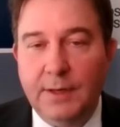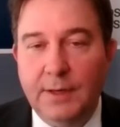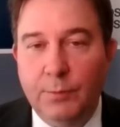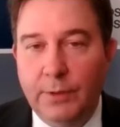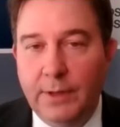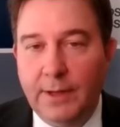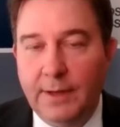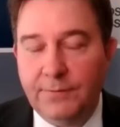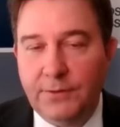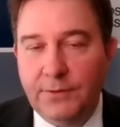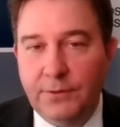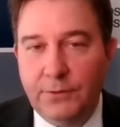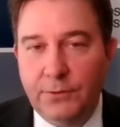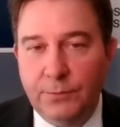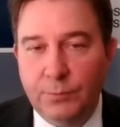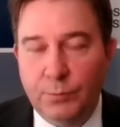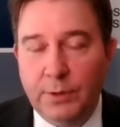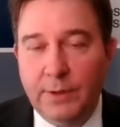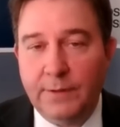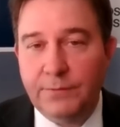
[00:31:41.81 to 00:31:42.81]
and we'll have
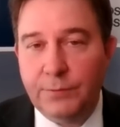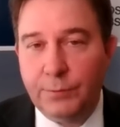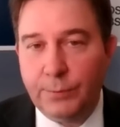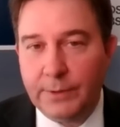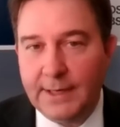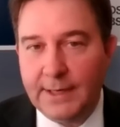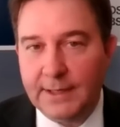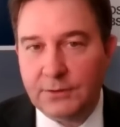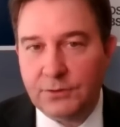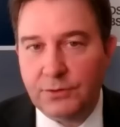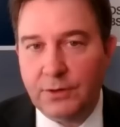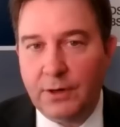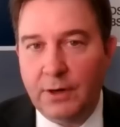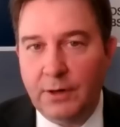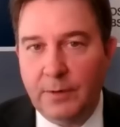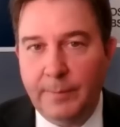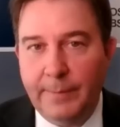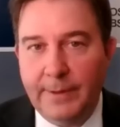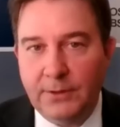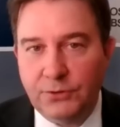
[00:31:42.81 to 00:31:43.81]
to work extra hard
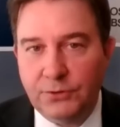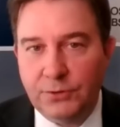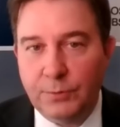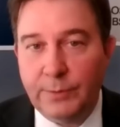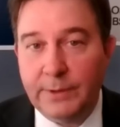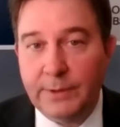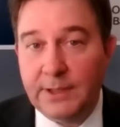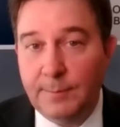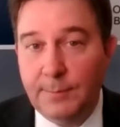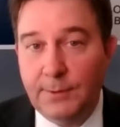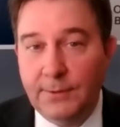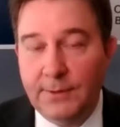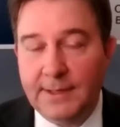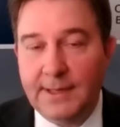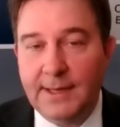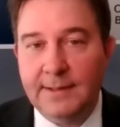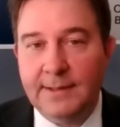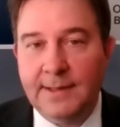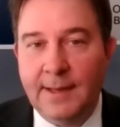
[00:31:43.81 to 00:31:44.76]
to make sure we communicate